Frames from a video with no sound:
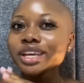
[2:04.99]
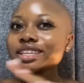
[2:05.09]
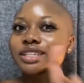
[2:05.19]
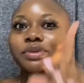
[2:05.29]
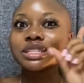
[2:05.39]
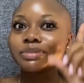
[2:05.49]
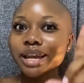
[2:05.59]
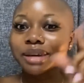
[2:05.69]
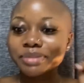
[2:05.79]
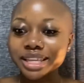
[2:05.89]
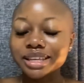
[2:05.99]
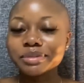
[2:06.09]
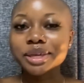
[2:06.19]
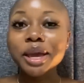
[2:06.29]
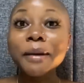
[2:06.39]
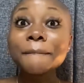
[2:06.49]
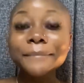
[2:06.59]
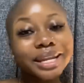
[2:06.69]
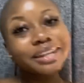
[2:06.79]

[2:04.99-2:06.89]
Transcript: someone's blackmailing me but